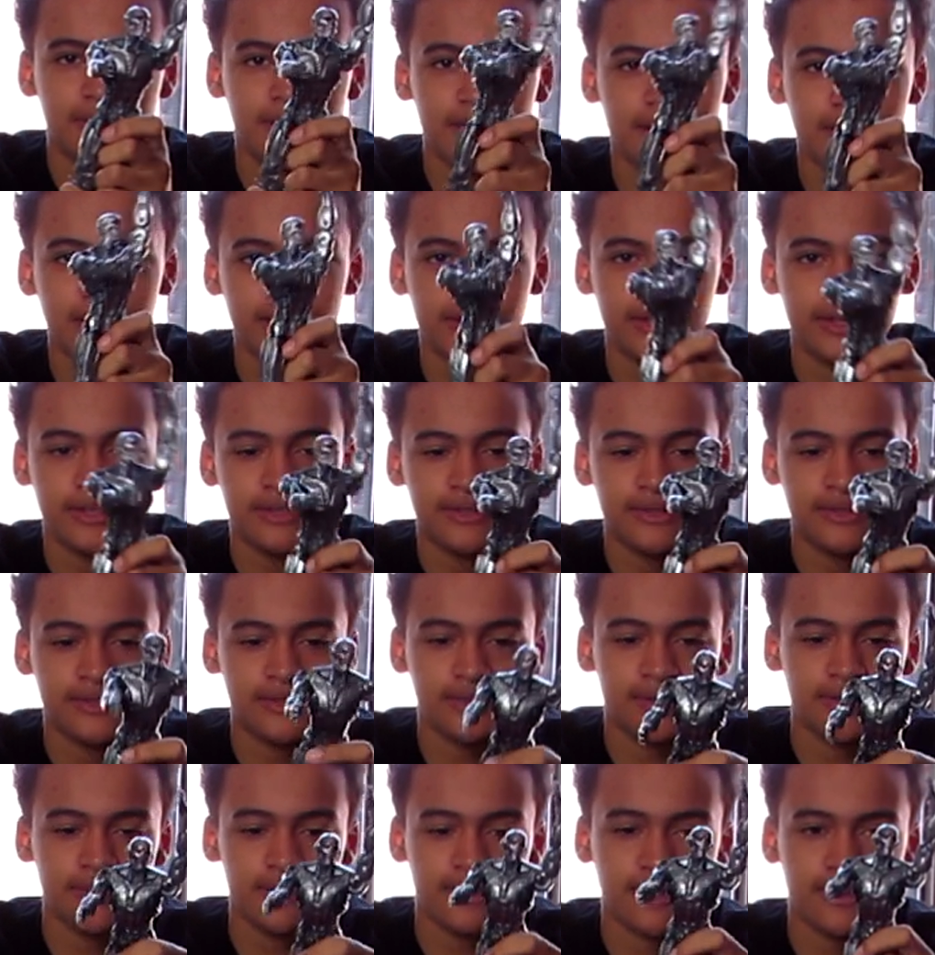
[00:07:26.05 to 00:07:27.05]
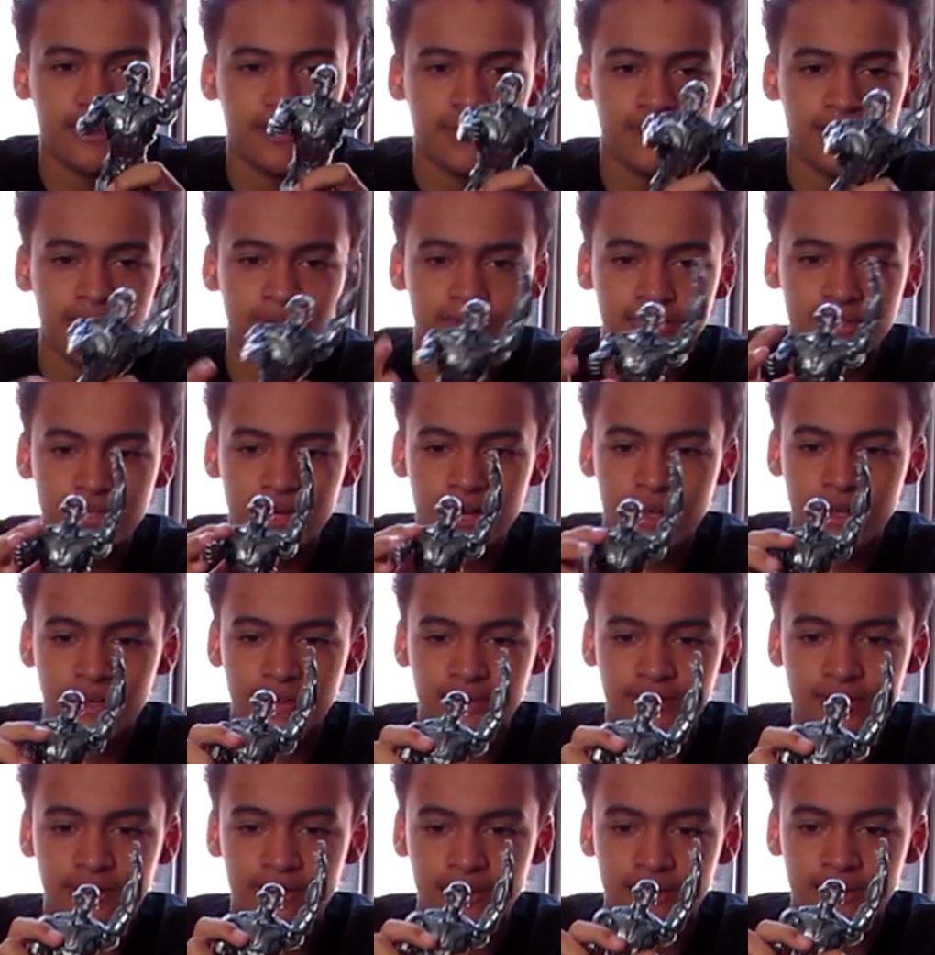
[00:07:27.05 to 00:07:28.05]
the
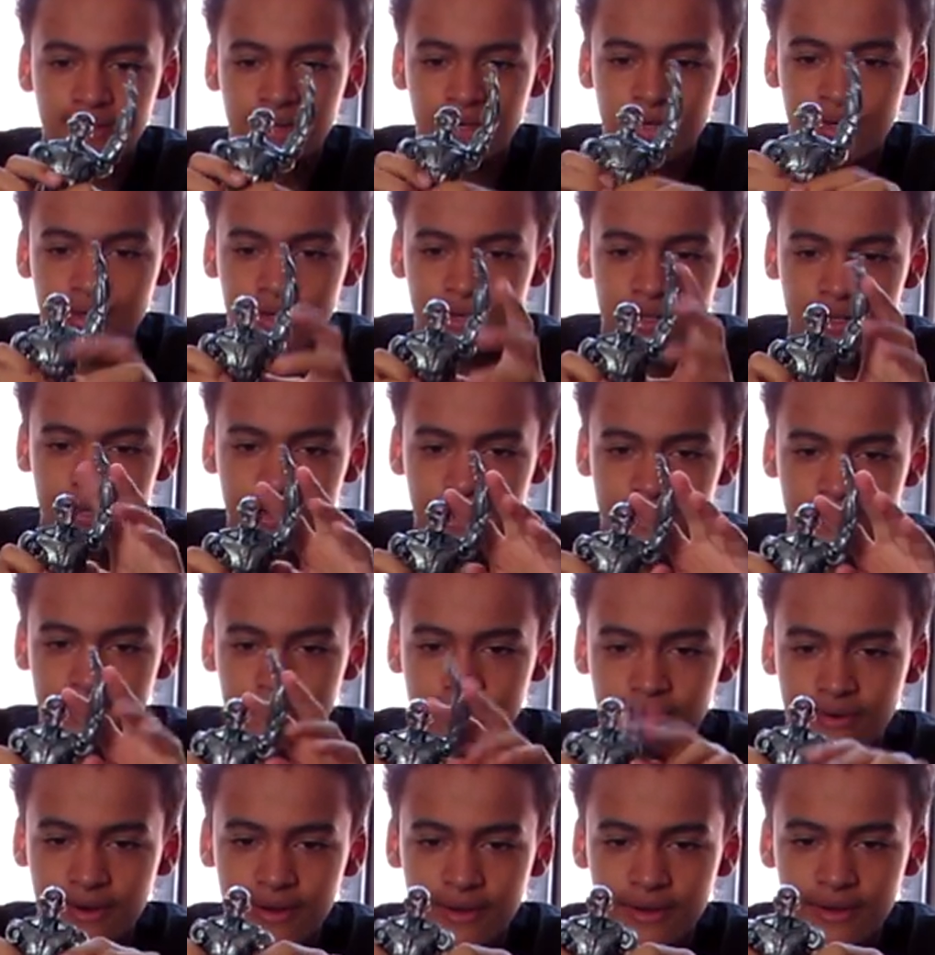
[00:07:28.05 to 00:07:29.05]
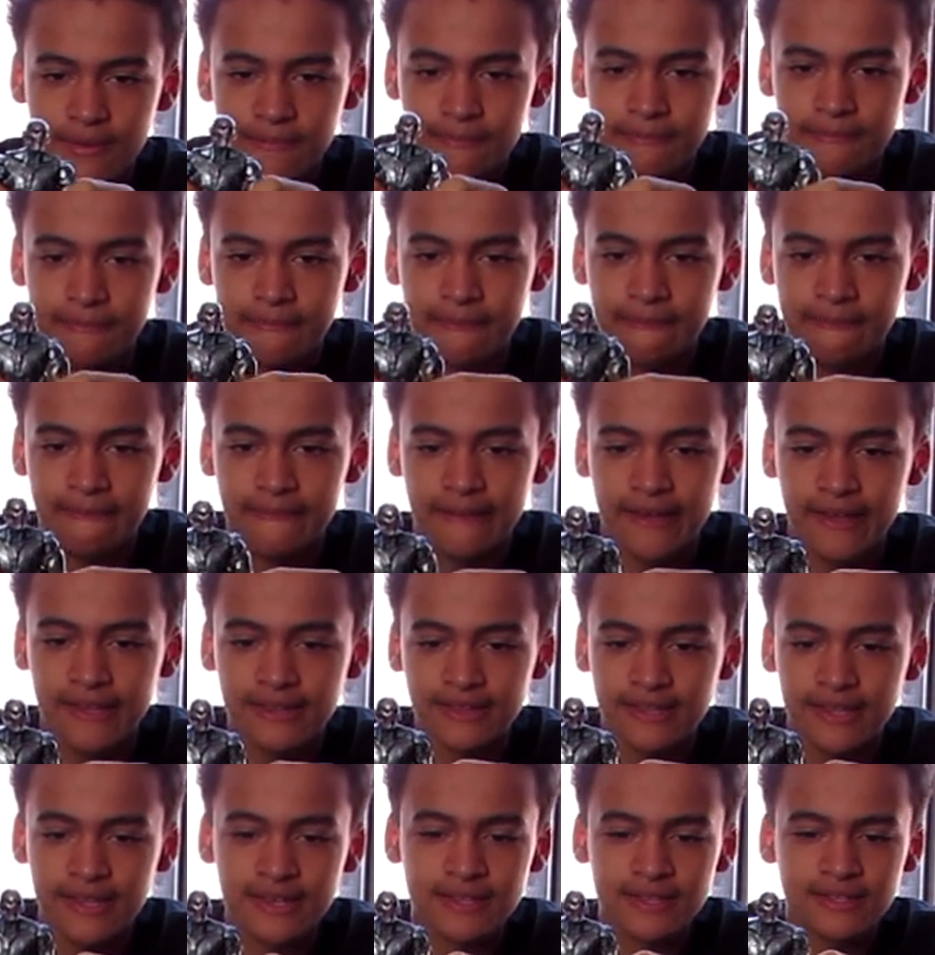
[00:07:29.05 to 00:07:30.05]
Ultron from, I
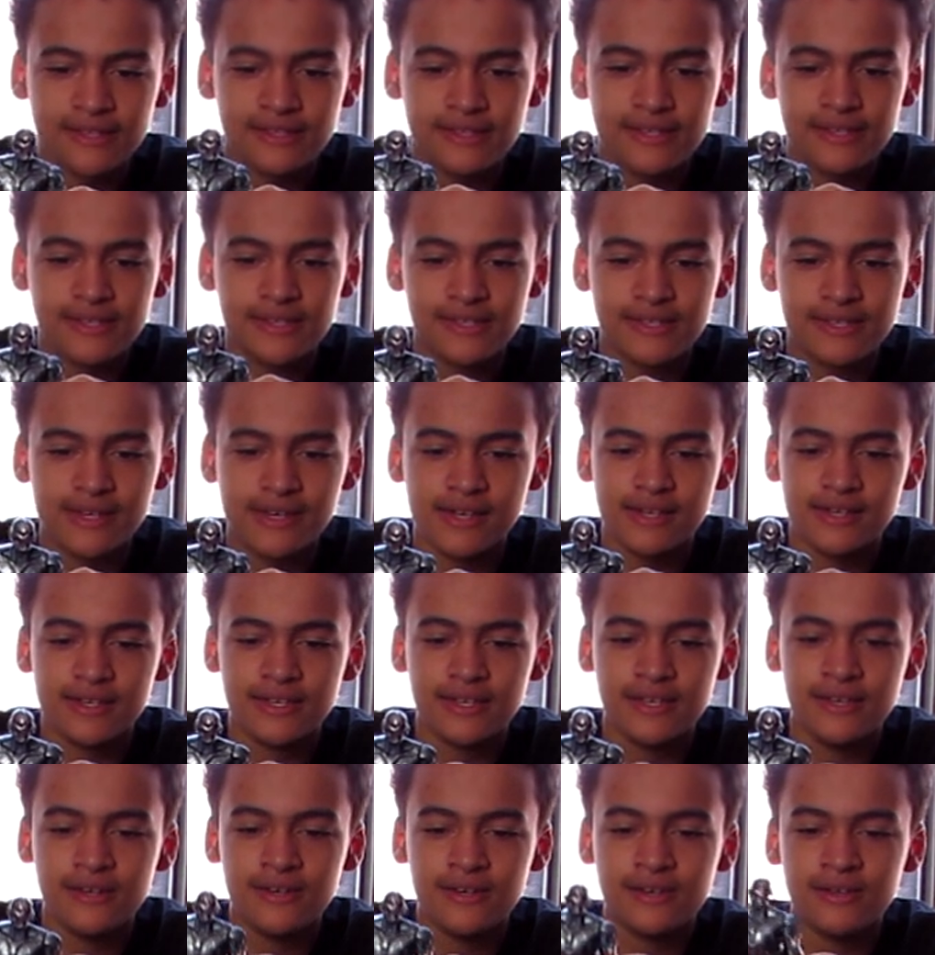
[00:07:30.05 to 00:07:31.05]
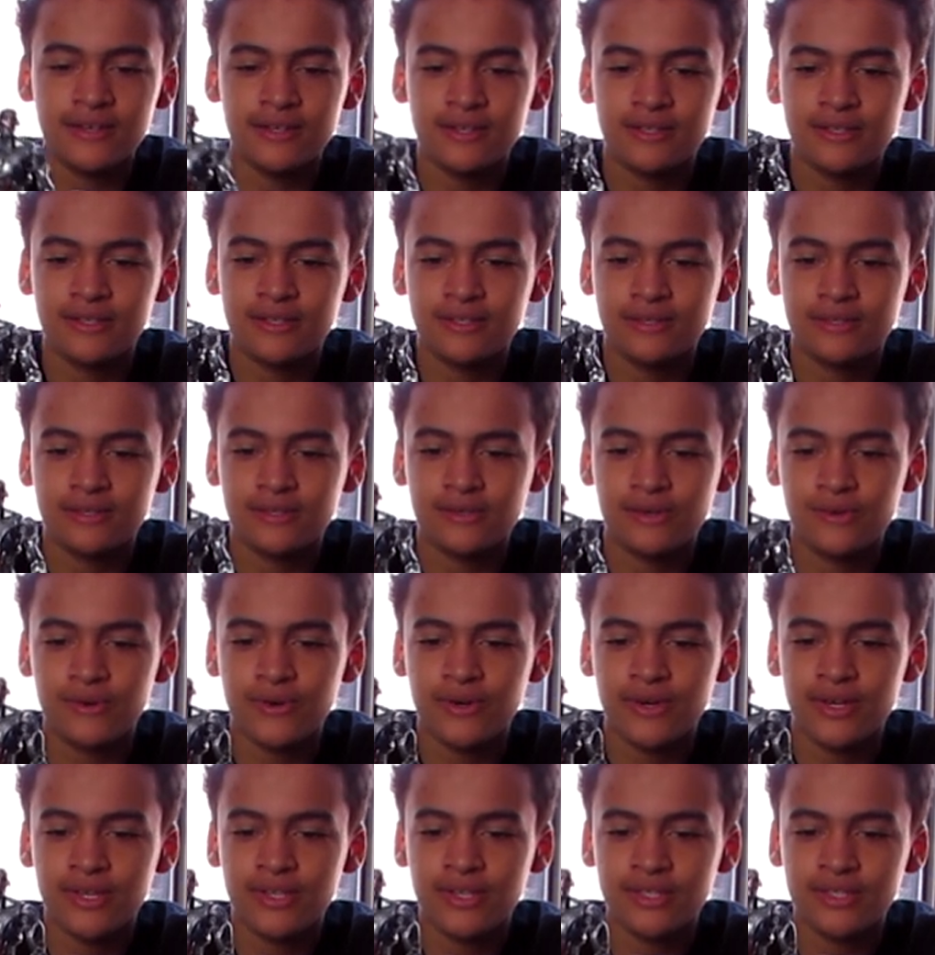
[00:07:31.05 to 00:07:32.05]
think, the 10 years
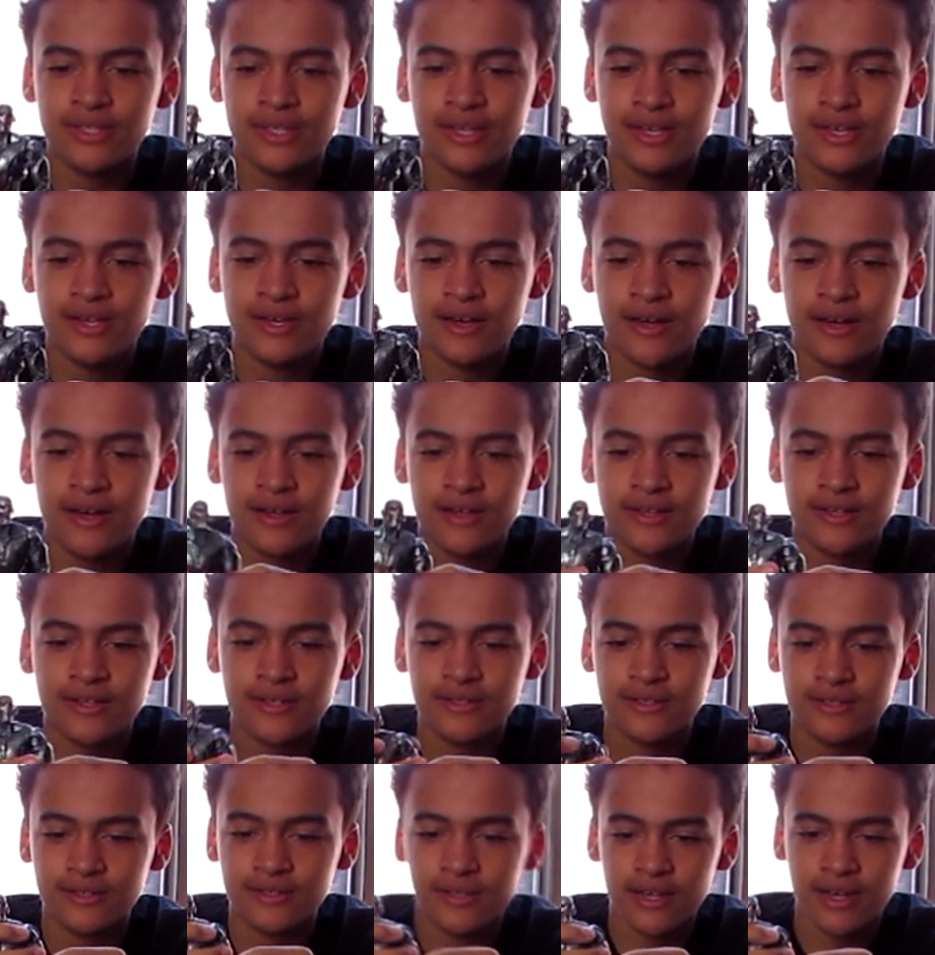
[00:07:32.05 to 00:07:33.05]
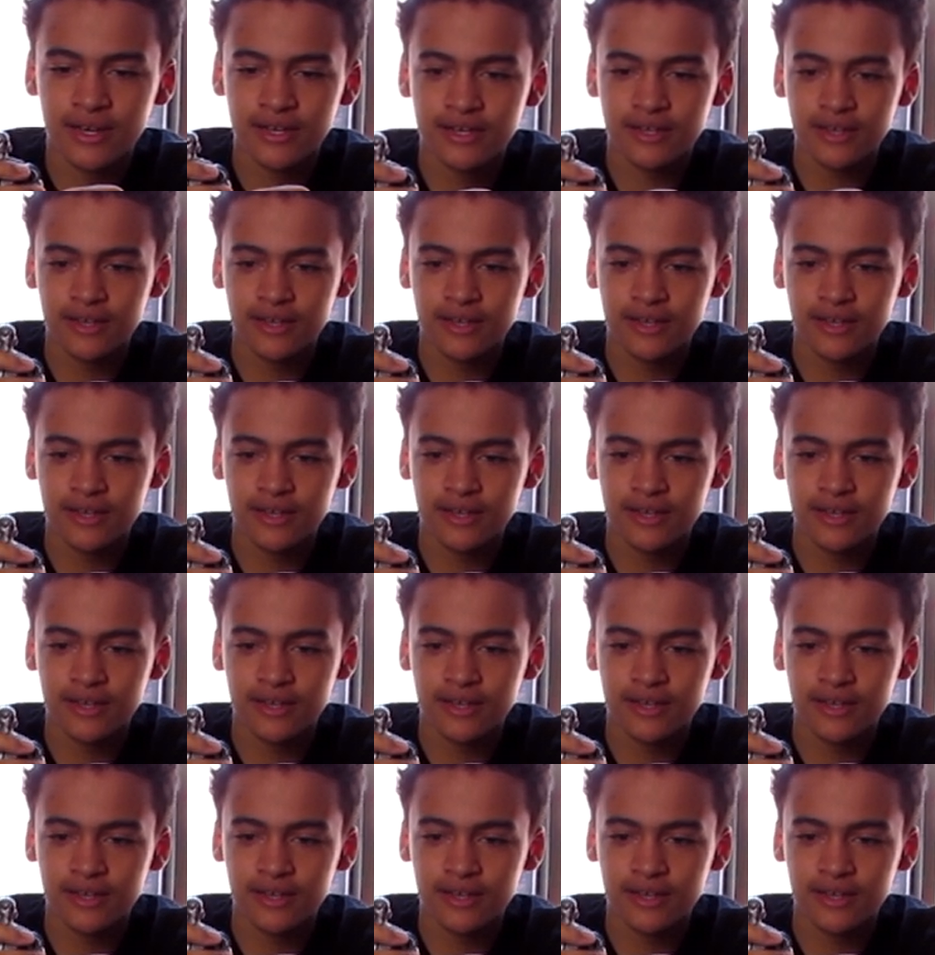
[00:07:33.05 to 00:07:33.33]
toys, they called it. Like,